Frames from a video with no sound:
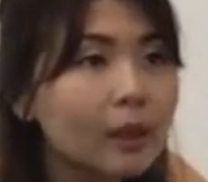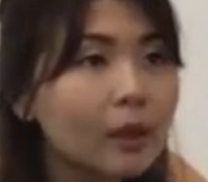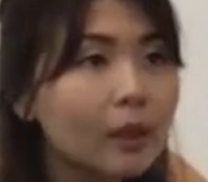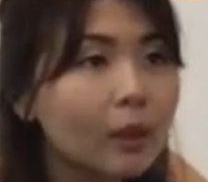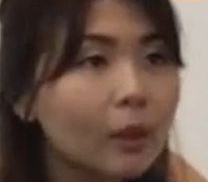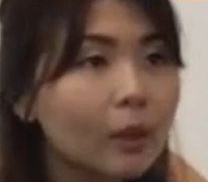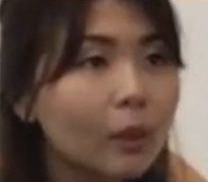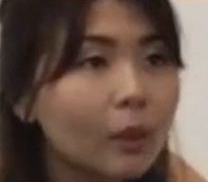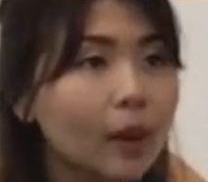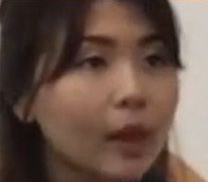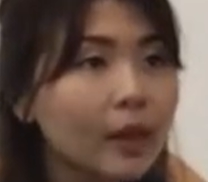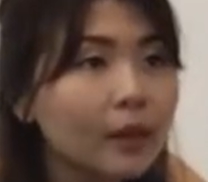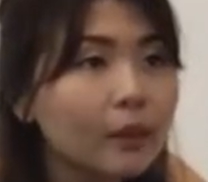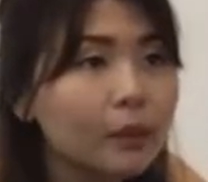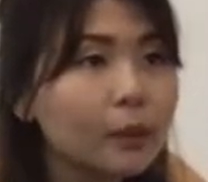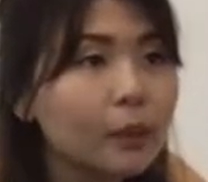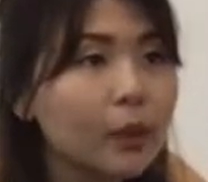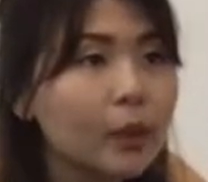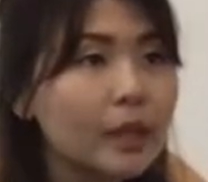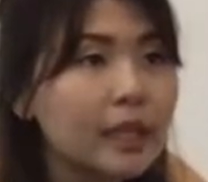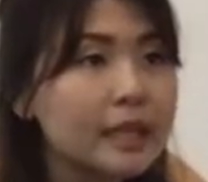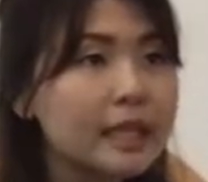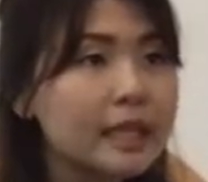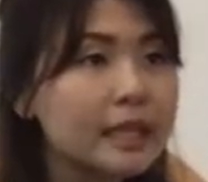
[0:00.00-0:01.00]
what
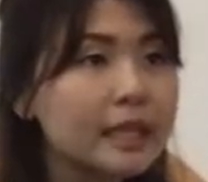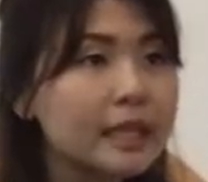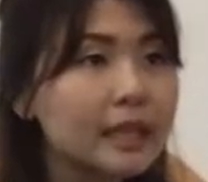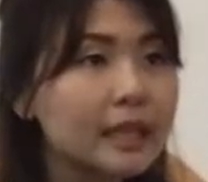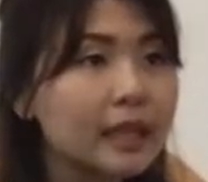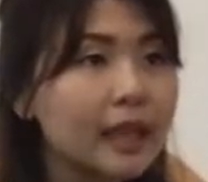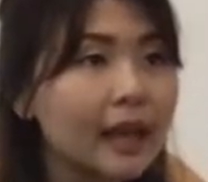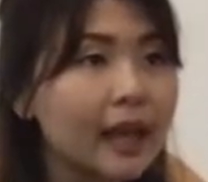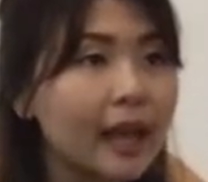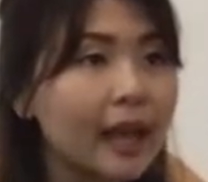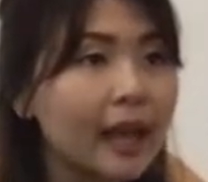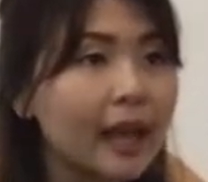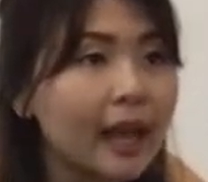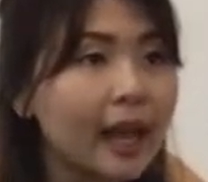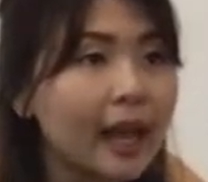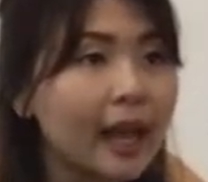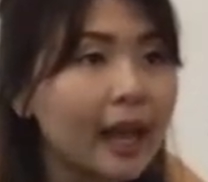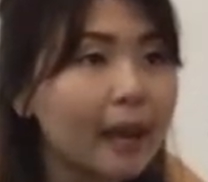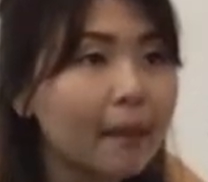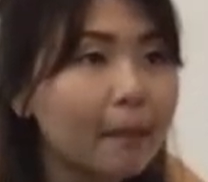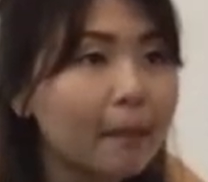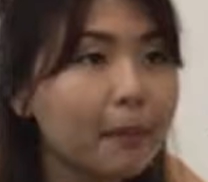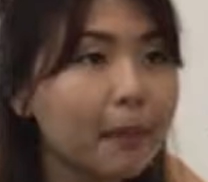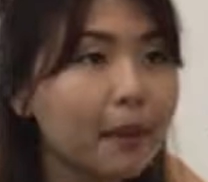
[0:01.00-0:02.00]
was the
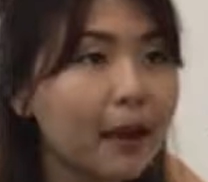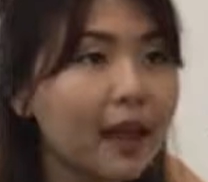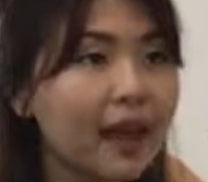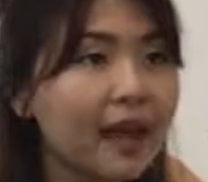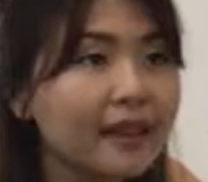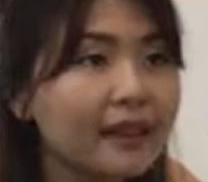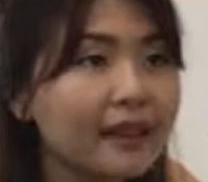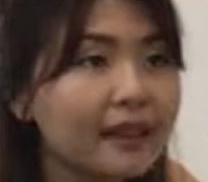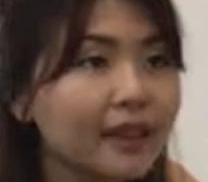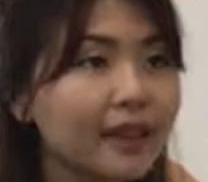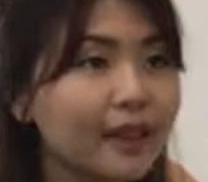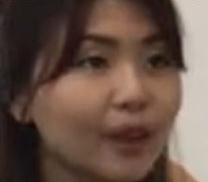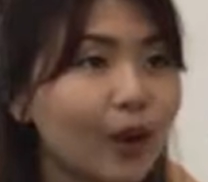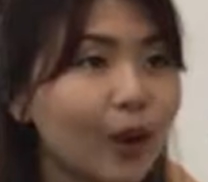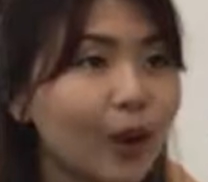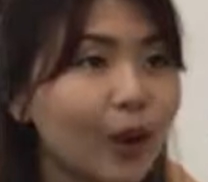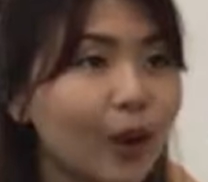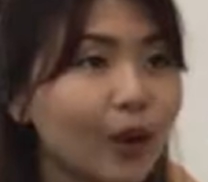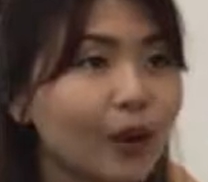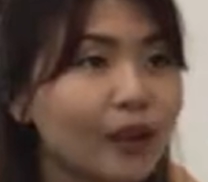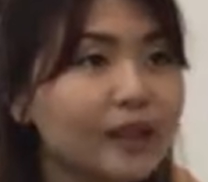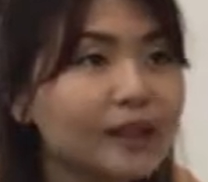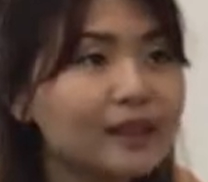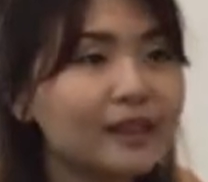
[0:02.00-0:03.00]
hay plant called?
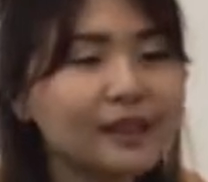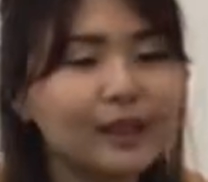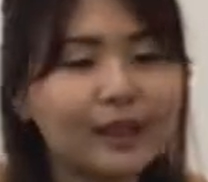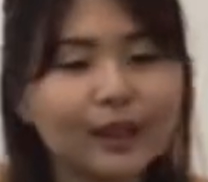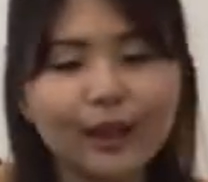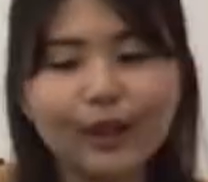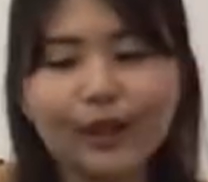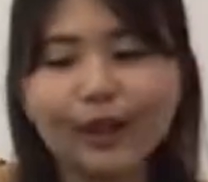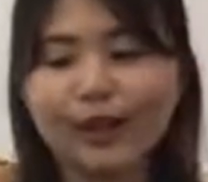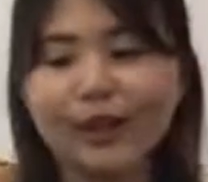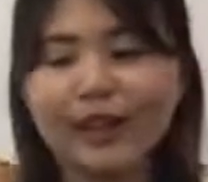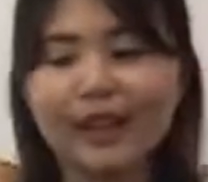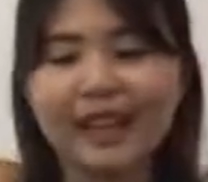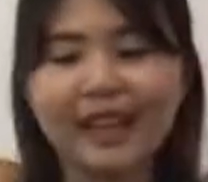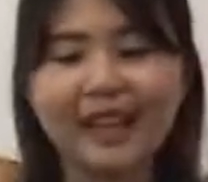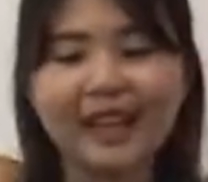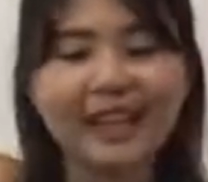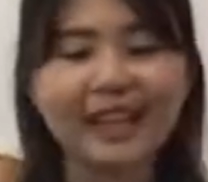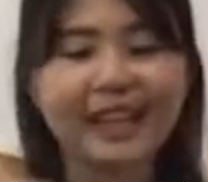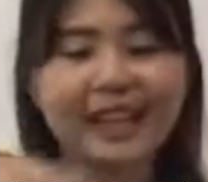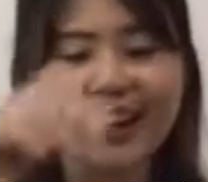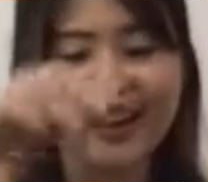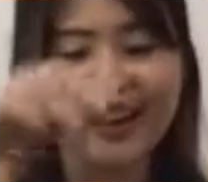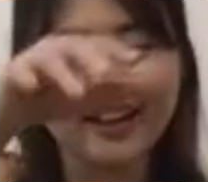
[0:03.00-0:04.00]
Oh, okay,
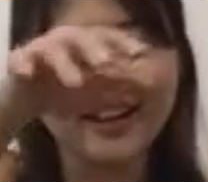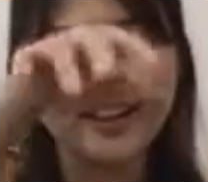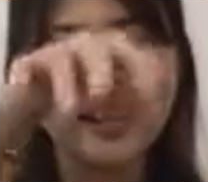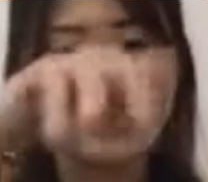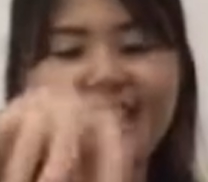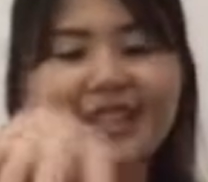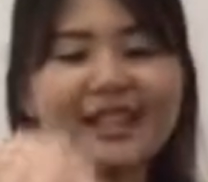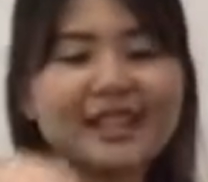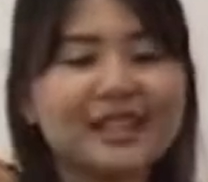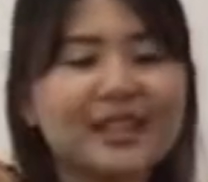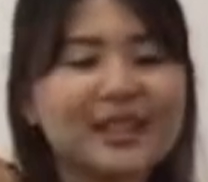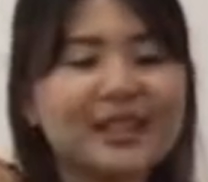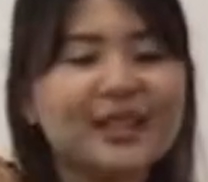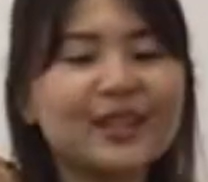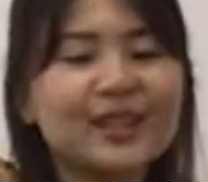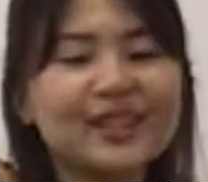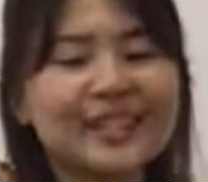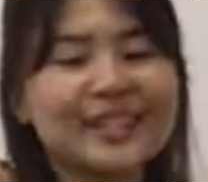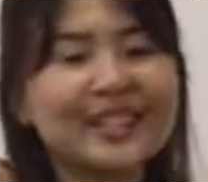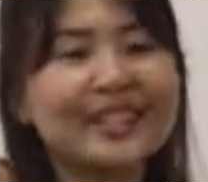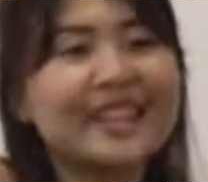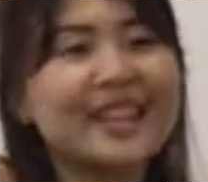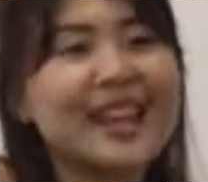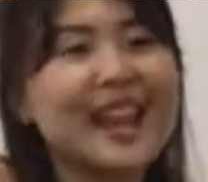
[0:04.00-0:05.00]
okay. So
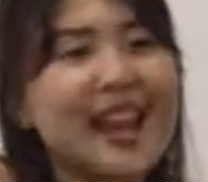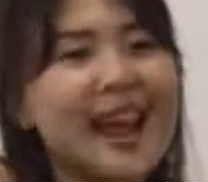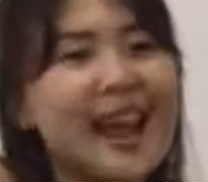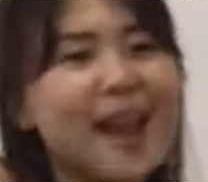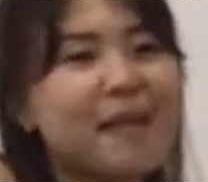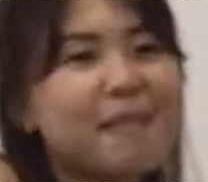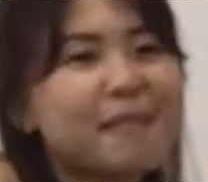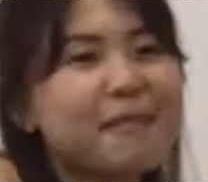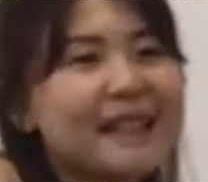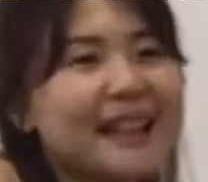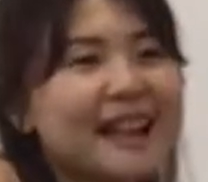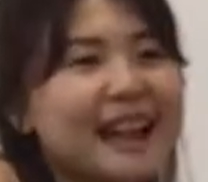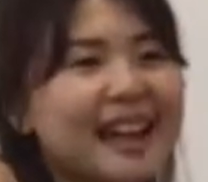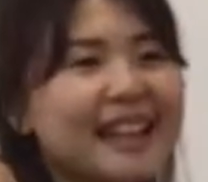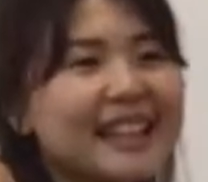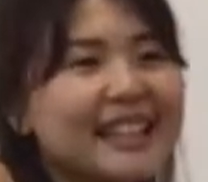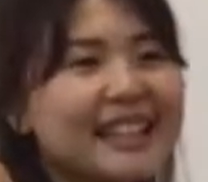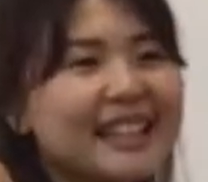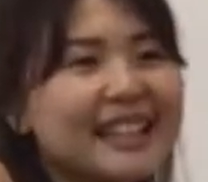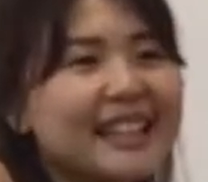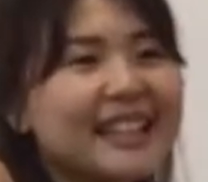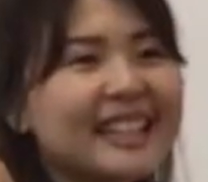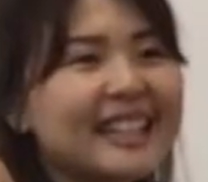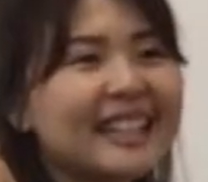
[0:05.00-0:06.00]
this hair plant
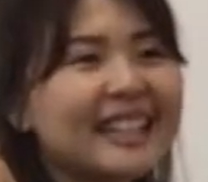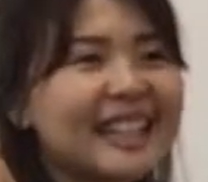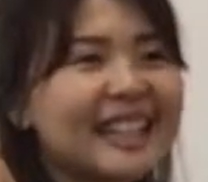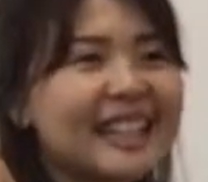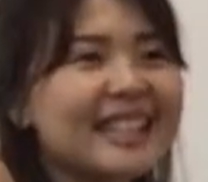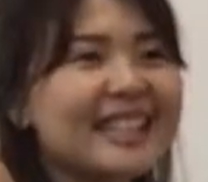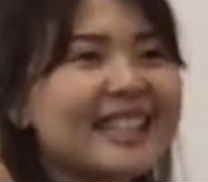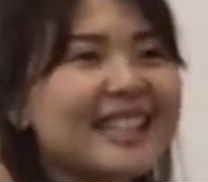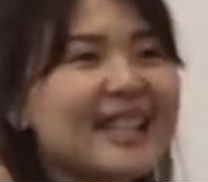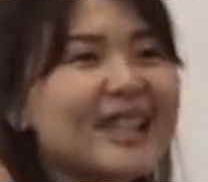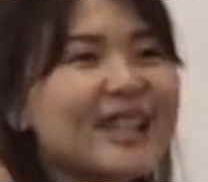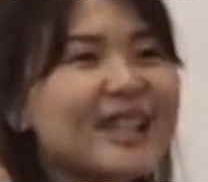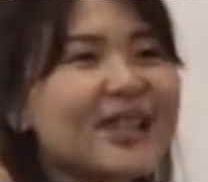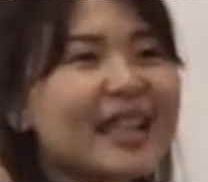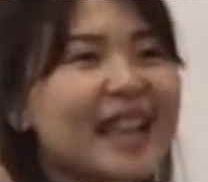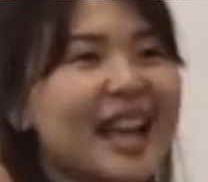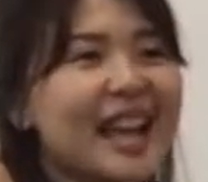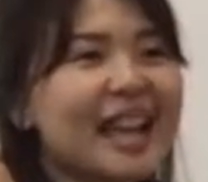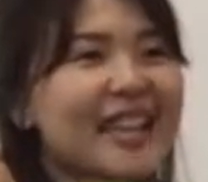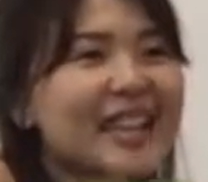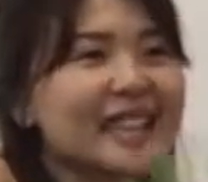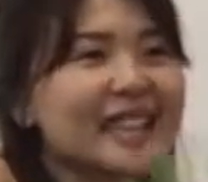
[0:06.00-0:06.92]
is known as